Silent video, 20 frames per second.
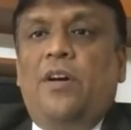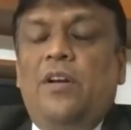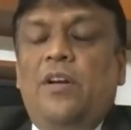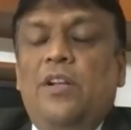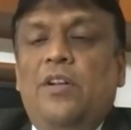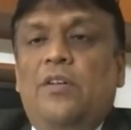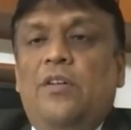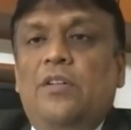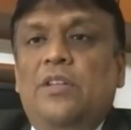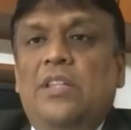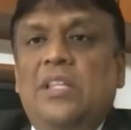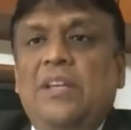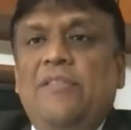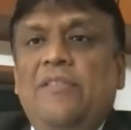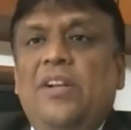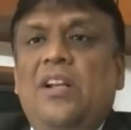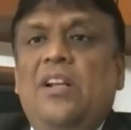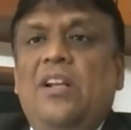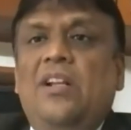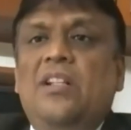you know
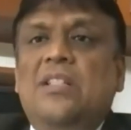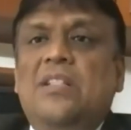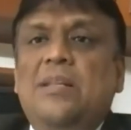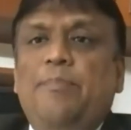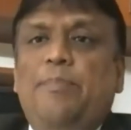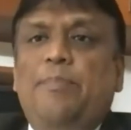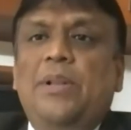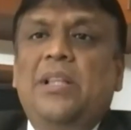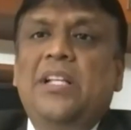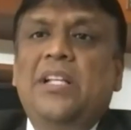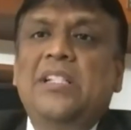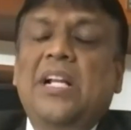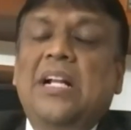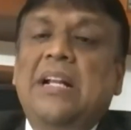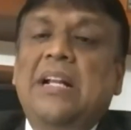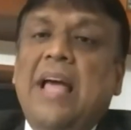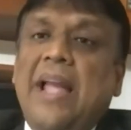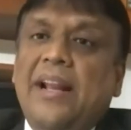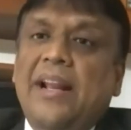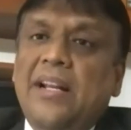even uh, simple things like
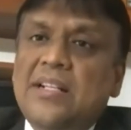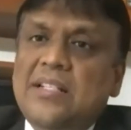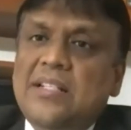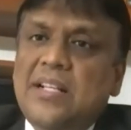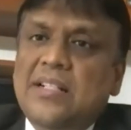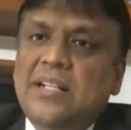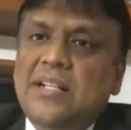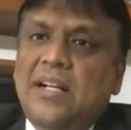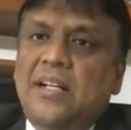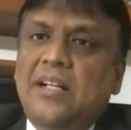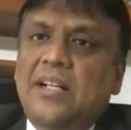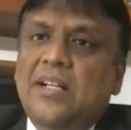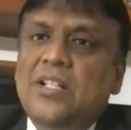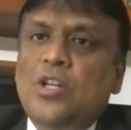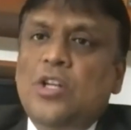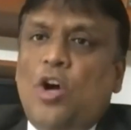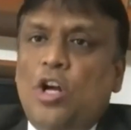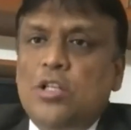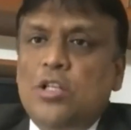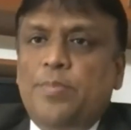diagnostic centers,
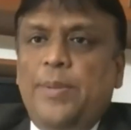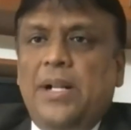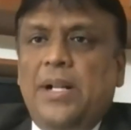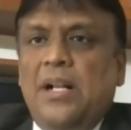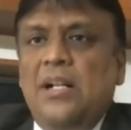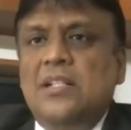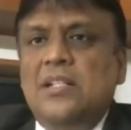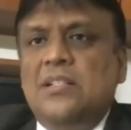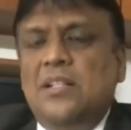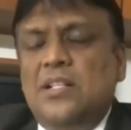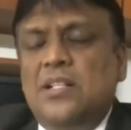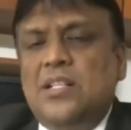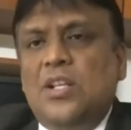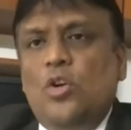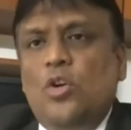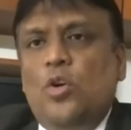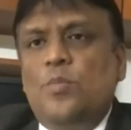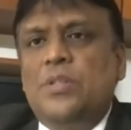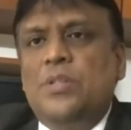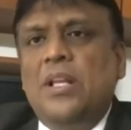hospitals,
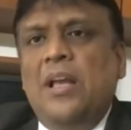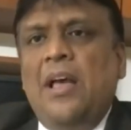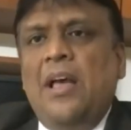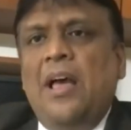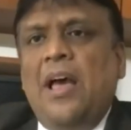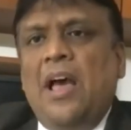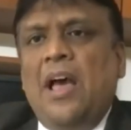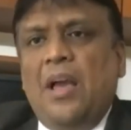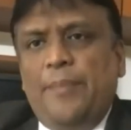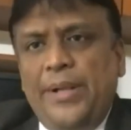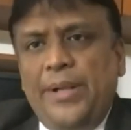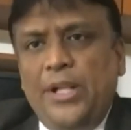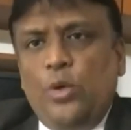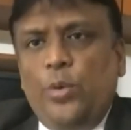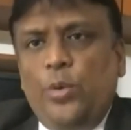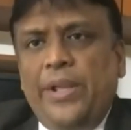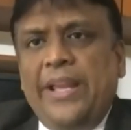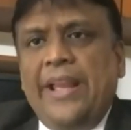nursing homes have been doing